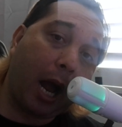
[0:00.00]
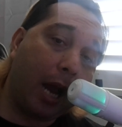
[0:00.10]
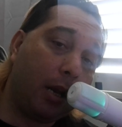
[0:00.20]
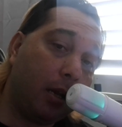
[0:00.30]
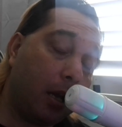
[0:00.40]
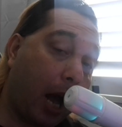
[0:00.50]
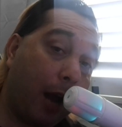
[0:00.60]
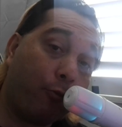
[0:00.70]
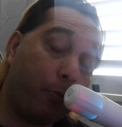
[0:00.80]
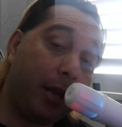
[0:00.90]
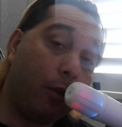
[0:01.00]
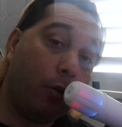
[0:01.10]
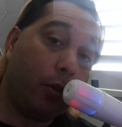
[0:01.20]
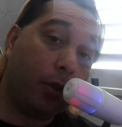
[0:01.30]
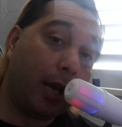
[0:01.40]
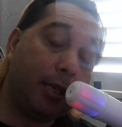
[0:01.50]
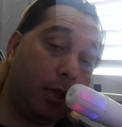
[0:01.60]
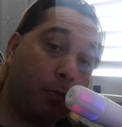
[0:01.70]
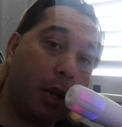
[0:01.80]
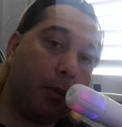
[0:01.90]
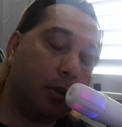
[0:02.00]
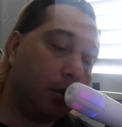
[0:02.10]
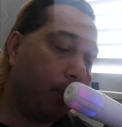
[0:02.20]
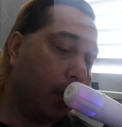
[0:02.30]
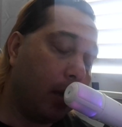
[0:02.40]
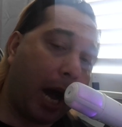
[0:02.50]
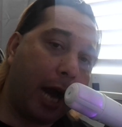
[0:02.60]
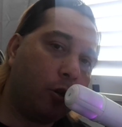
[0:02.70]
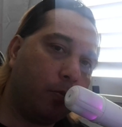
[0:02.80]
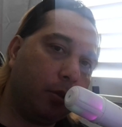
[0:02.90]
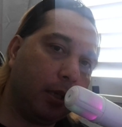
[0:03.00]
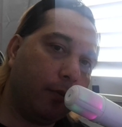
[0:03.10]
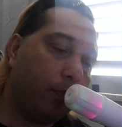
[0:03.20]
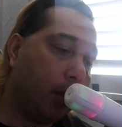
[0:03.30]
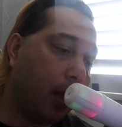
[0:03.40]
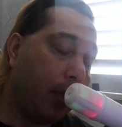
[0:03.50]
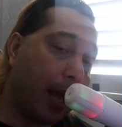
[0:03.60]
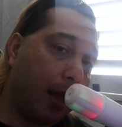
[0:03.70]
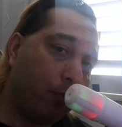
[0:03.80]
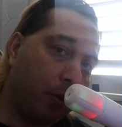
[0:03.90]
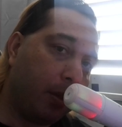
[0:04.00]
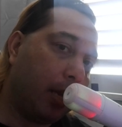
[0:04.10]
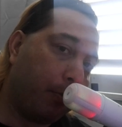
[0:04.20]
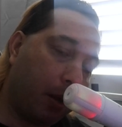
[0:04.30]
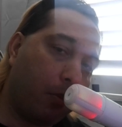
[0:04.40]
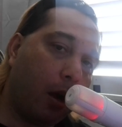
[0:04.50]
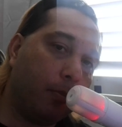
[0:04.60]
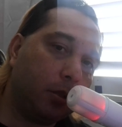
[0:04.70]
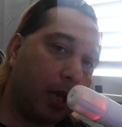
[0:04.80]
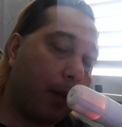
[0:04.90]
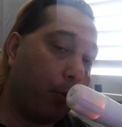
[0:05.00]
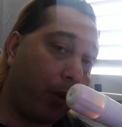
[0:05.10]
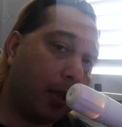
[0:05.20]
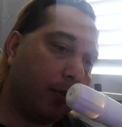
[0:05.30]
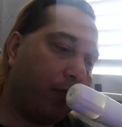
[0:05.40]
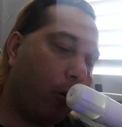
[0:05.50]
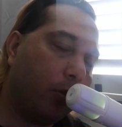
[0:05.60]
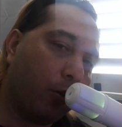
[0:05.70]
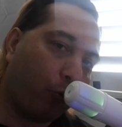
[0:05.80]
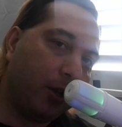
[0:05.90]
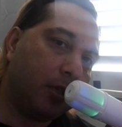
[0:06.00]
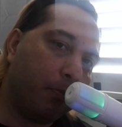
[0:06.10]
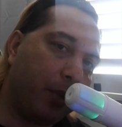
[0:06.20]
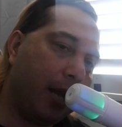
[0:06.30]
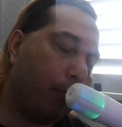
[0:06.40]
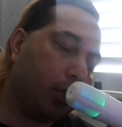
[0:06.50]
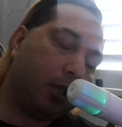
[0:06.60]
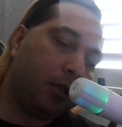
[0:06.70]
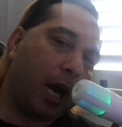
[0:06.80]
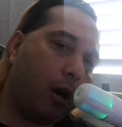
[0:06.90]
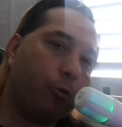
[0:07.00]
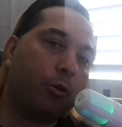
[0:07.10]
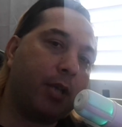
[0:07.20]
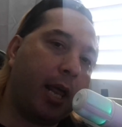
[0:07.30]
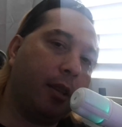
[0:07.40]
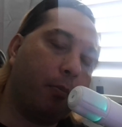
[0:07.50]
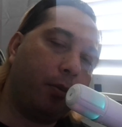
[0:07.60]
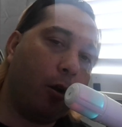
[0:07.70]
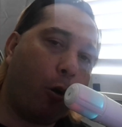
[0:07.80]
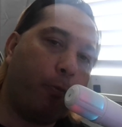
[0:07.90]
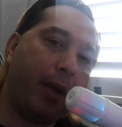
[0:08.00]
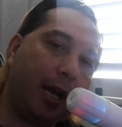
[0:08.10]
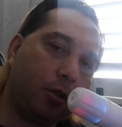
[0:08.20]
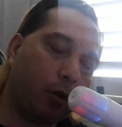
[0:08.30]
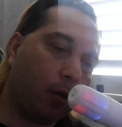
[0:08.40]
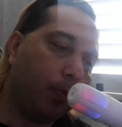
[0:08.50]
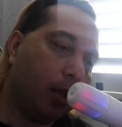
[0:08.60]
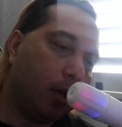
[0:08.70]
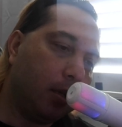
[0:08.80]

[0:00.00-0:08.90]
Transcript: I repealed the 19th Amendment. I don't believe that women like my mom should have the right to vote. The reason being because she's not understanding the whole picture.